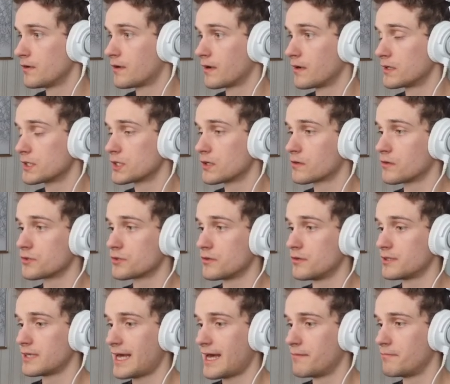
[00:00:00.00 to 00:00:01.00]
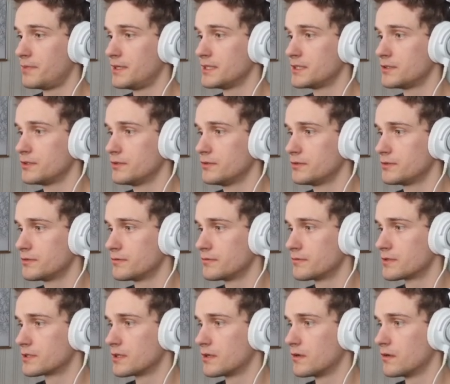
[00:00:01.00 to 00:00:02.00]
You can also control the amplitude.
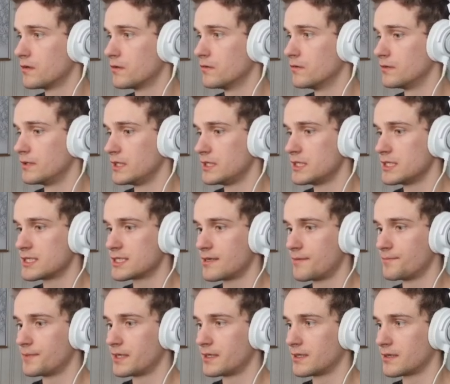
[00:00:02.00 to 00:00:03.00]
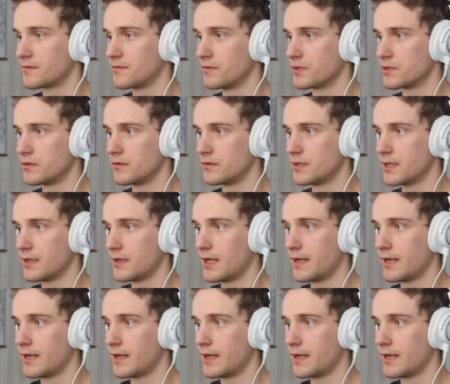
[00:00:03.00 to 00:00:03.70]
So this is something that wasn't